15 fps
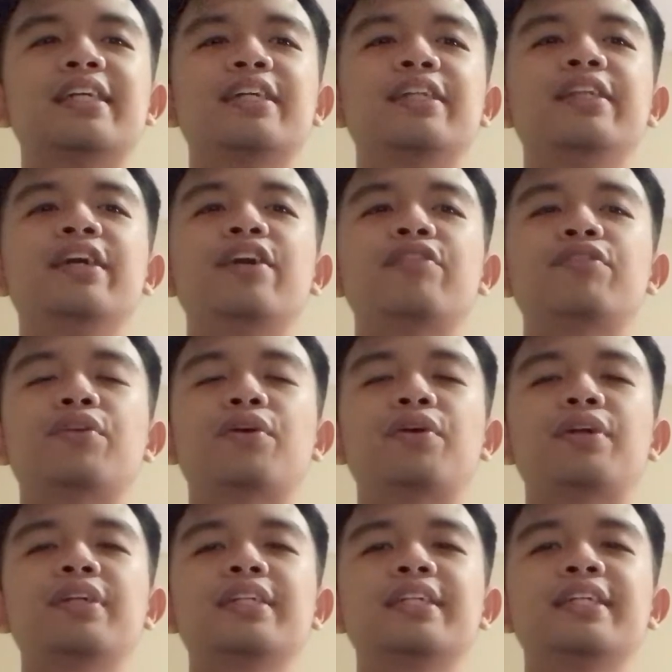
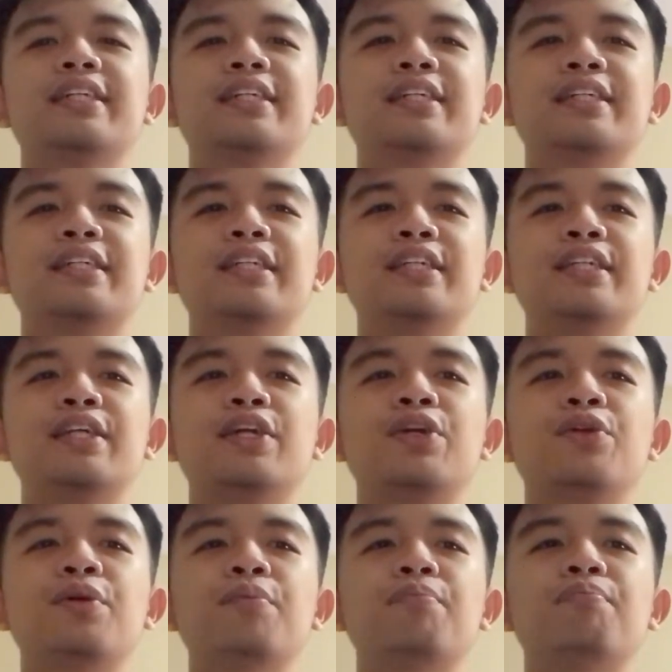Therefore, the
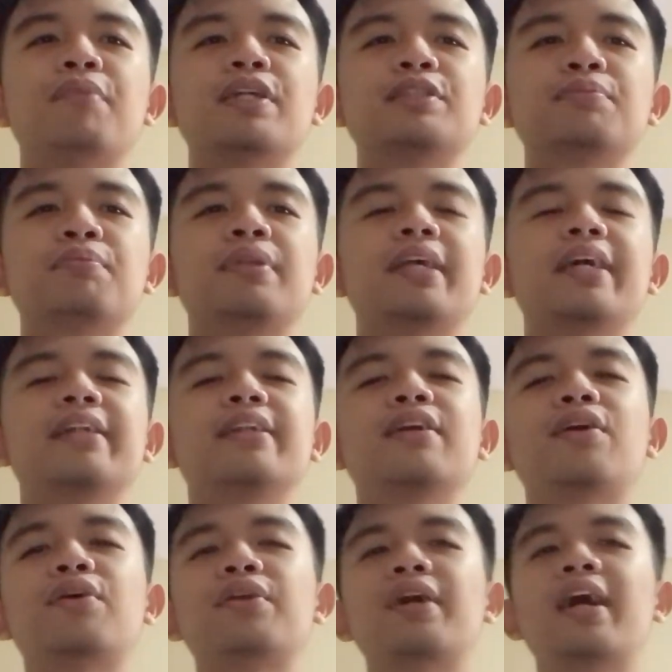group must plan
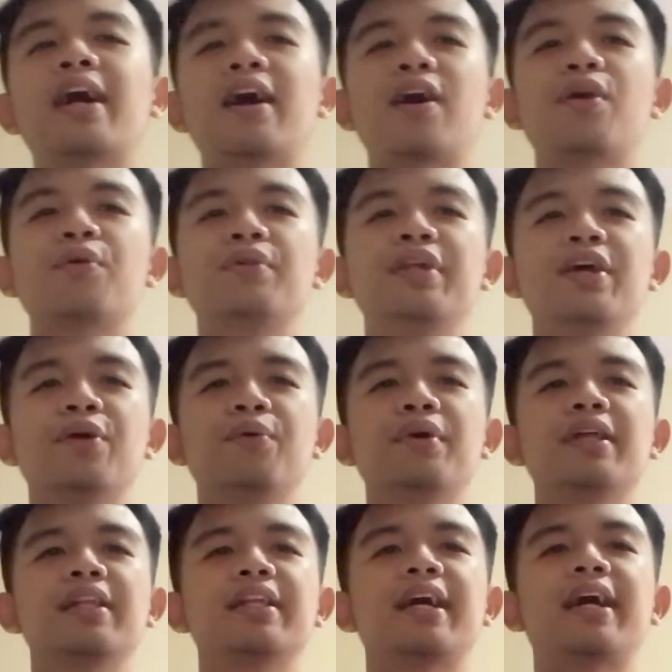on how they
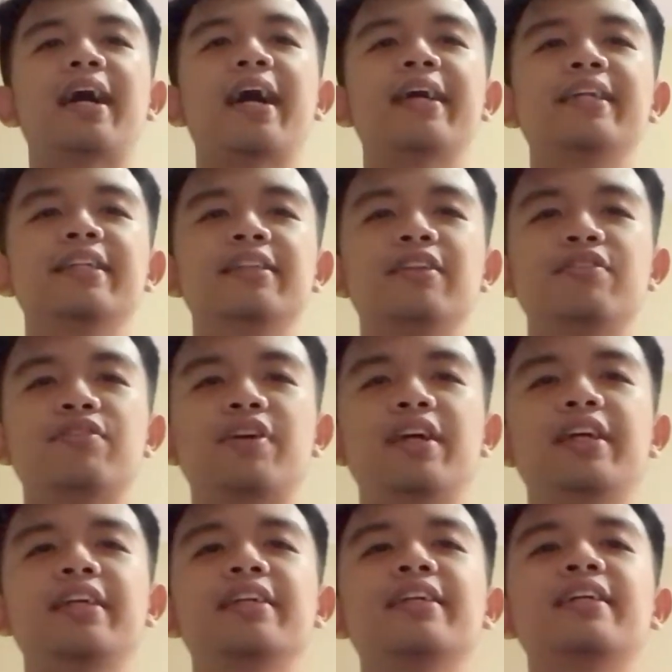will
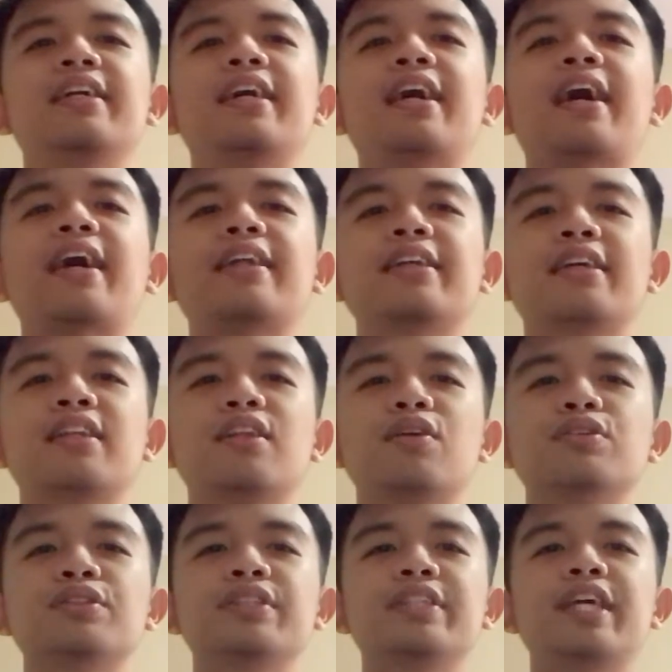identify and
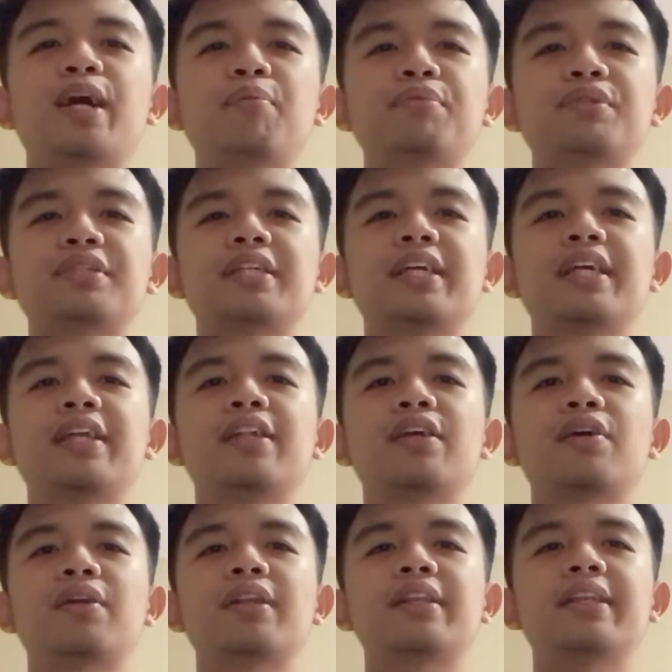close gaps in
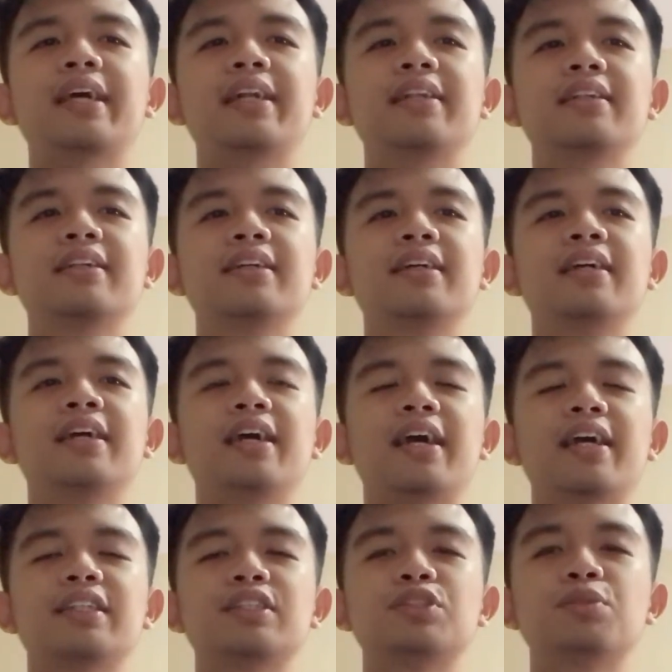content
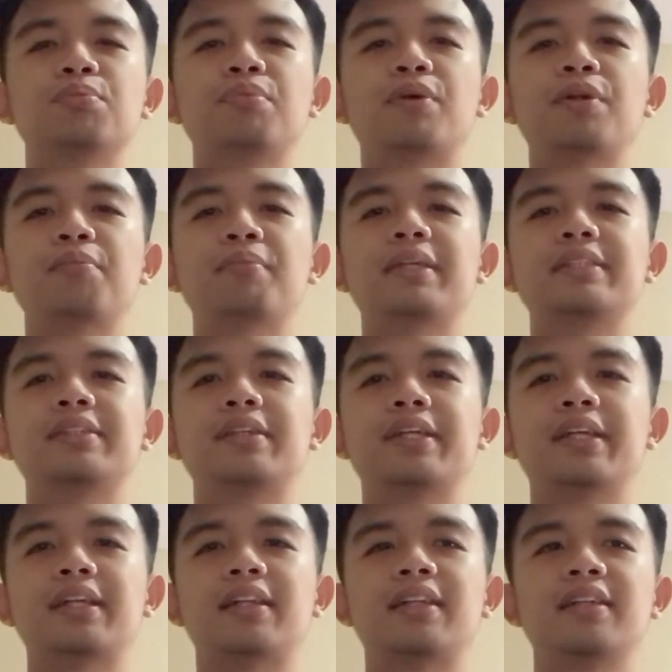and support
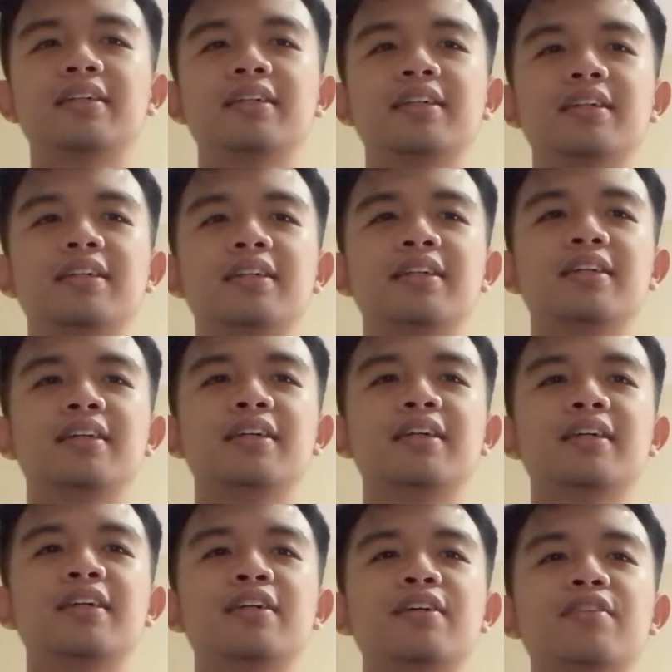material.
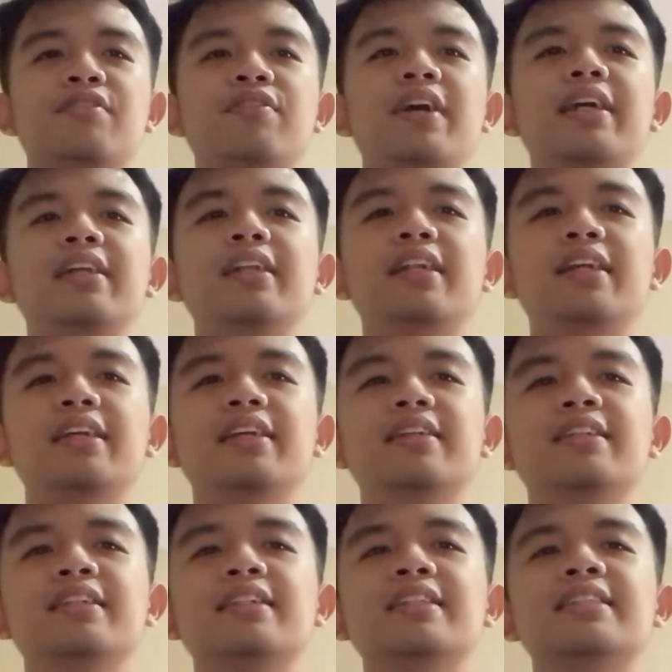Finally,
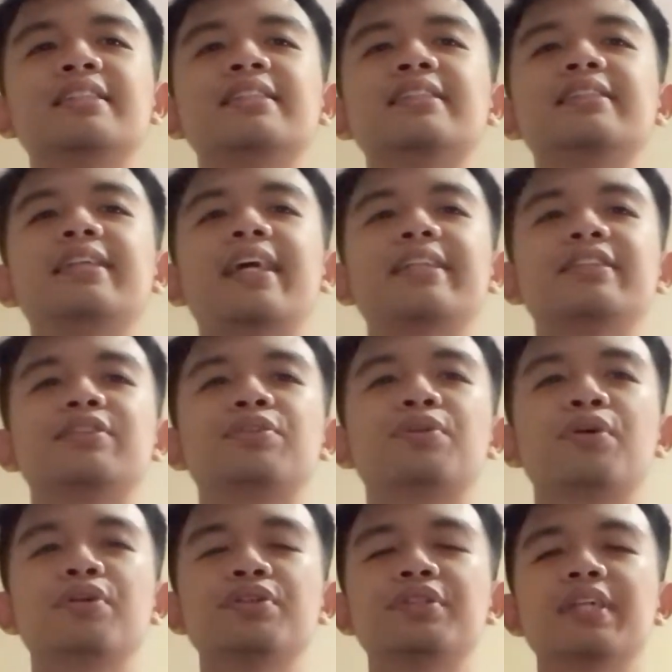task
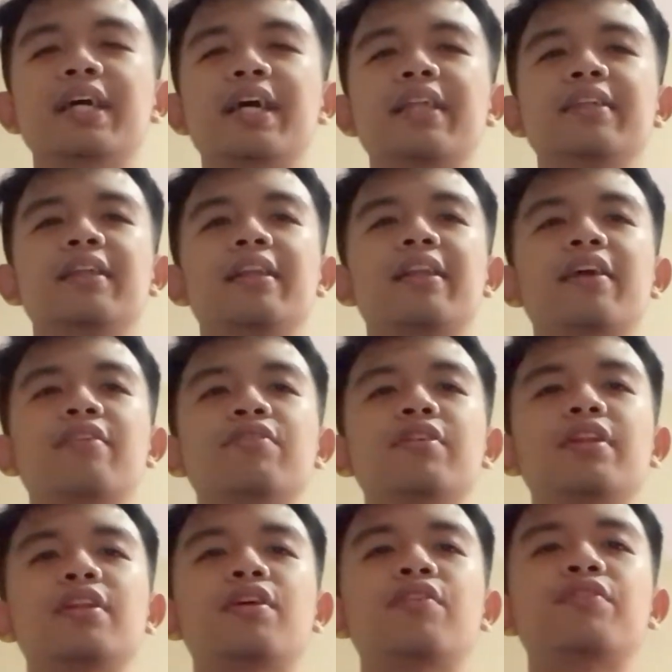roles at the
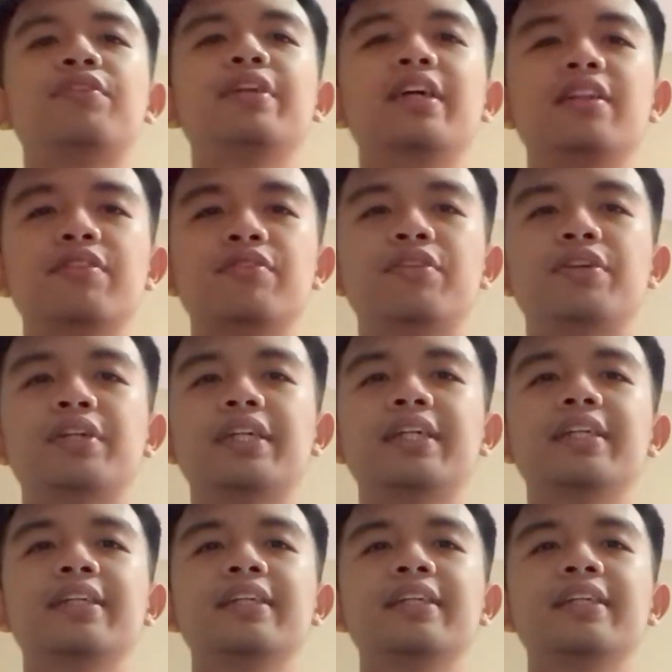level of delivery